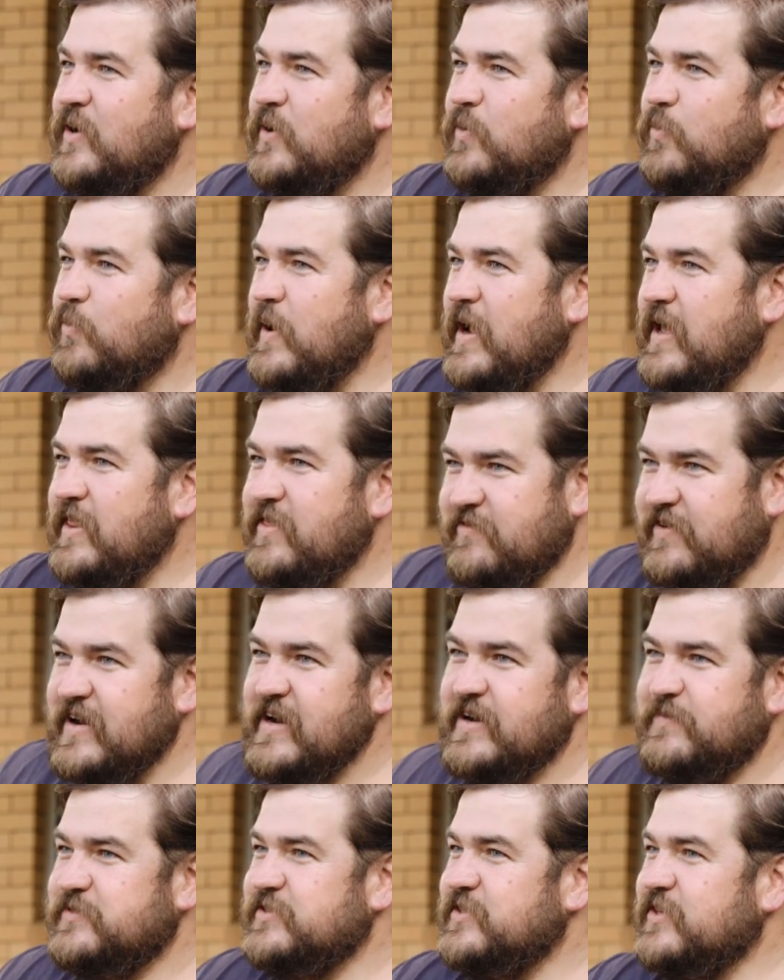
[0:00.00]
where the
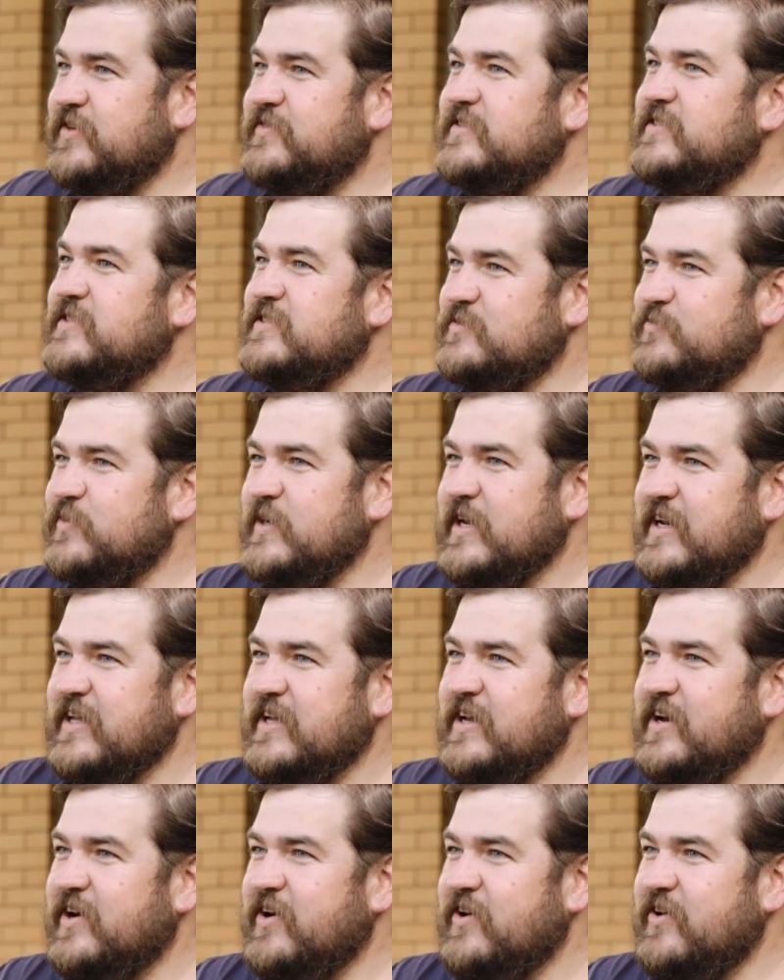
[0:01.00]
random services were going to
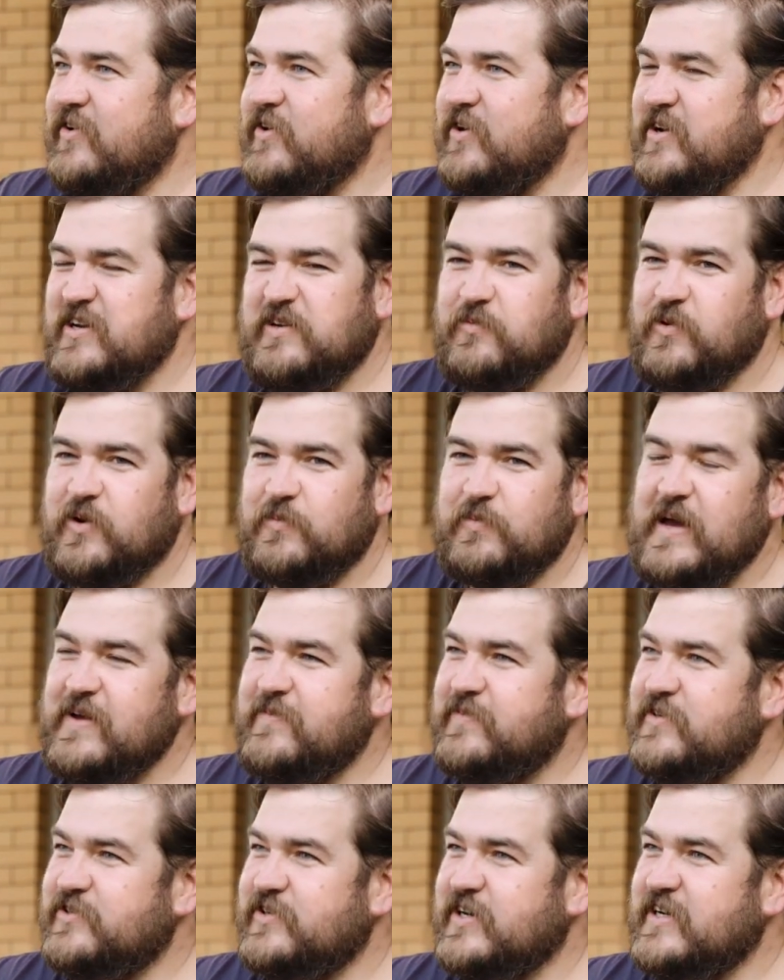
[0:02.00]
go, and I didn't want to pay
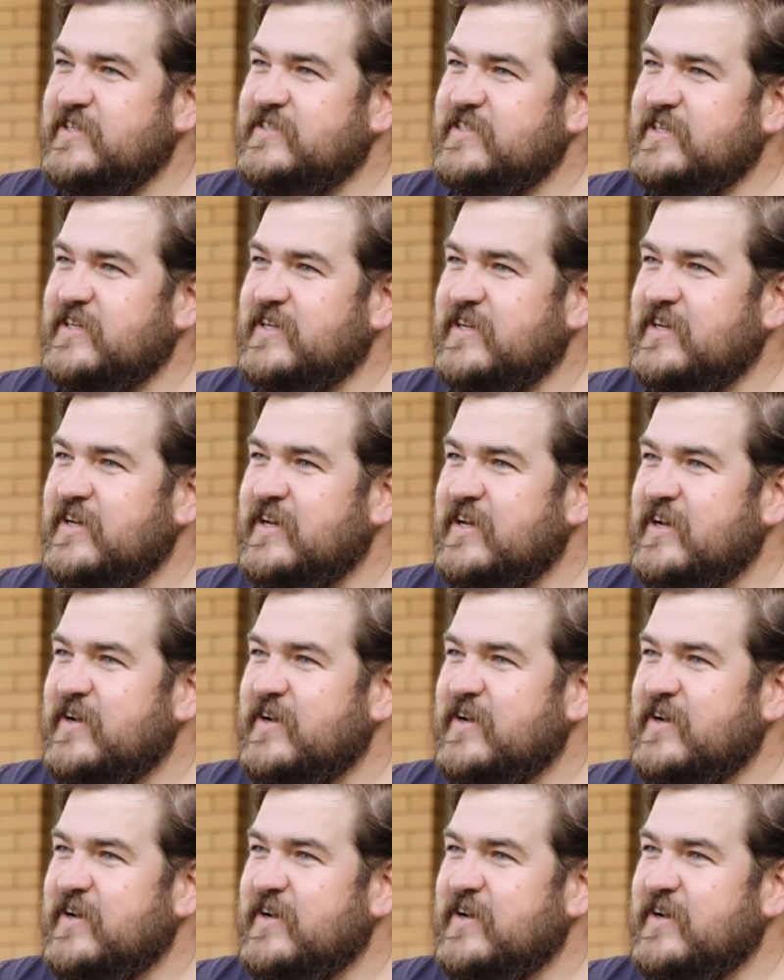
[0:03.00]
for tracing.